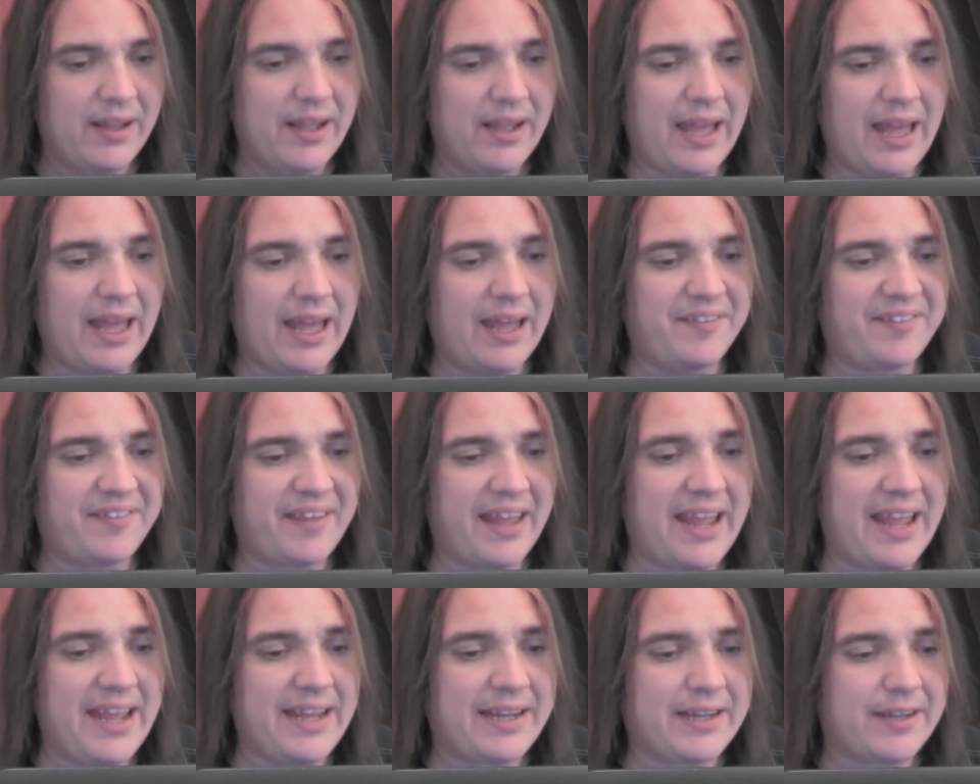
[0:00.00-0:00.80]
as
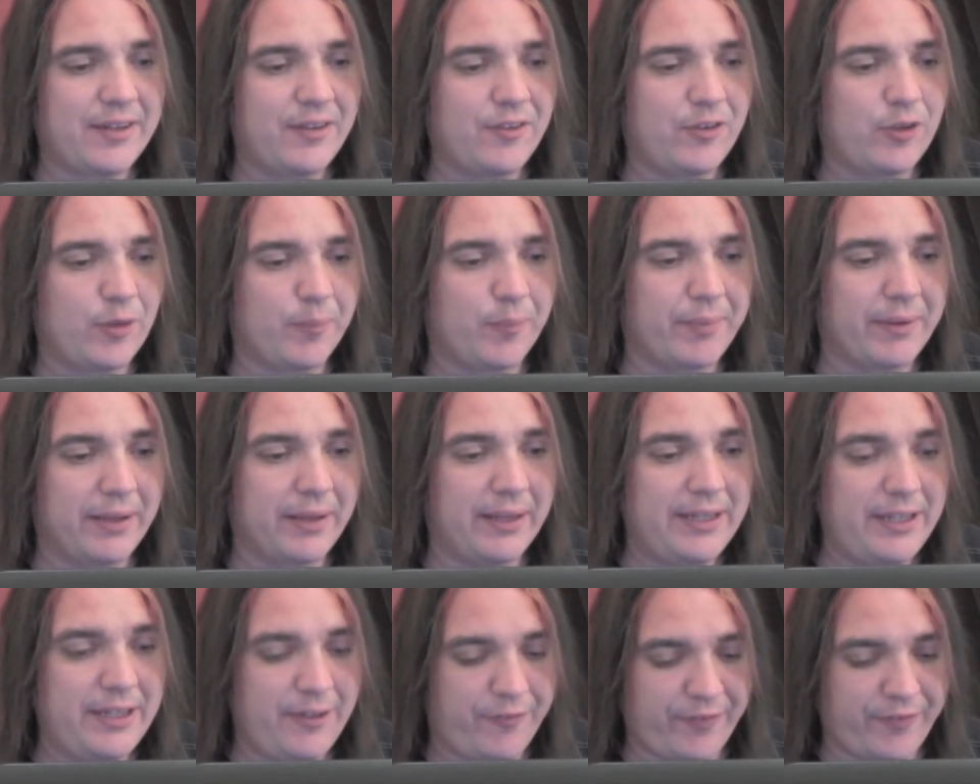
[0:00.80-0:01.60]
akin to
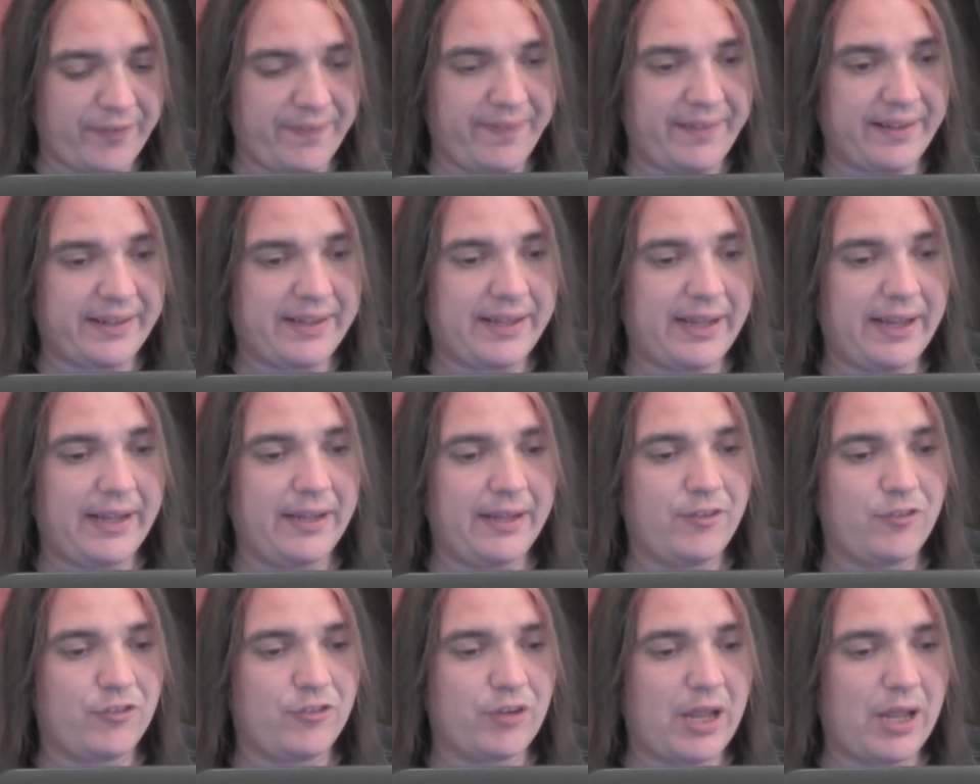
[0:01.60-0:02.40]
belief in the
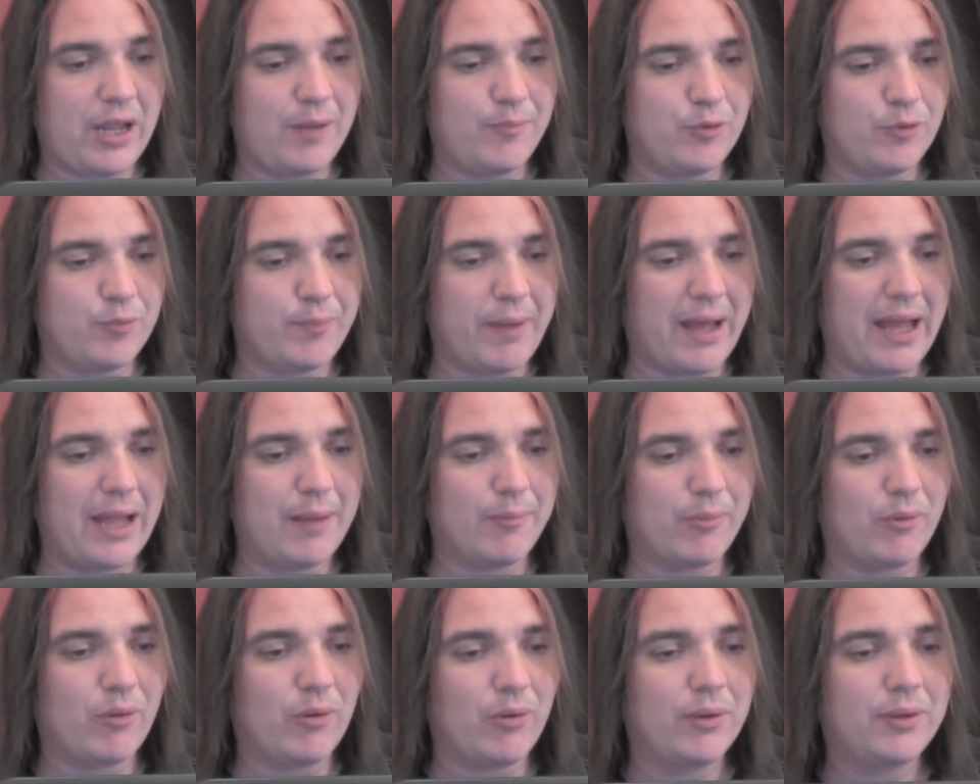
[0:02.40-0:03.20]
King James
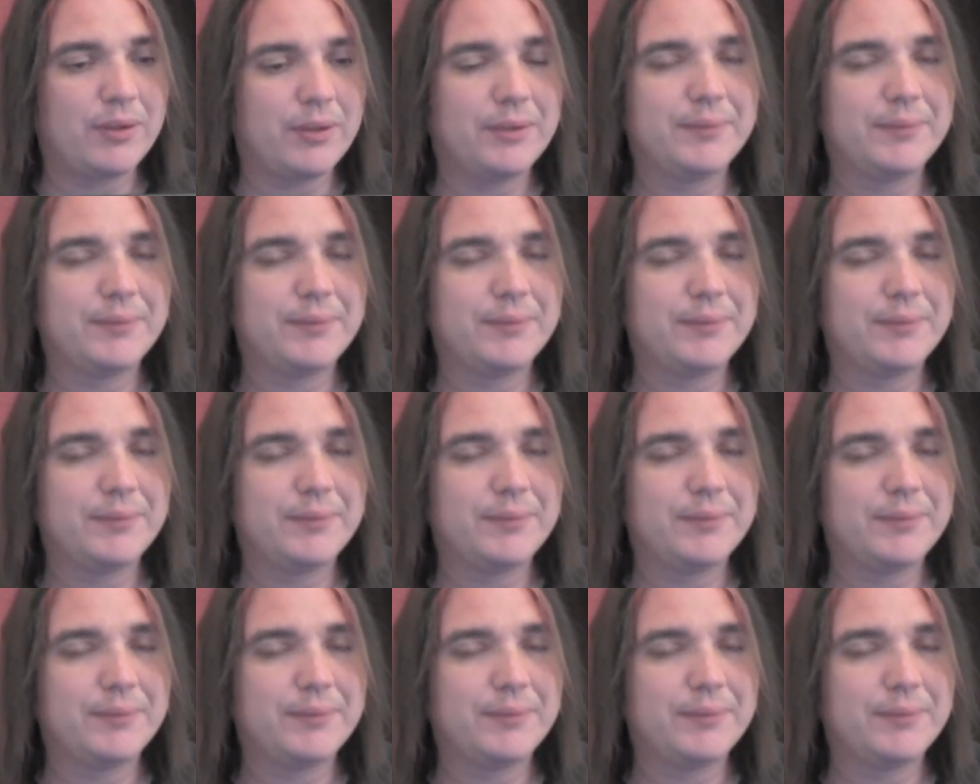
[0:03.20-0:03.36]
Bible.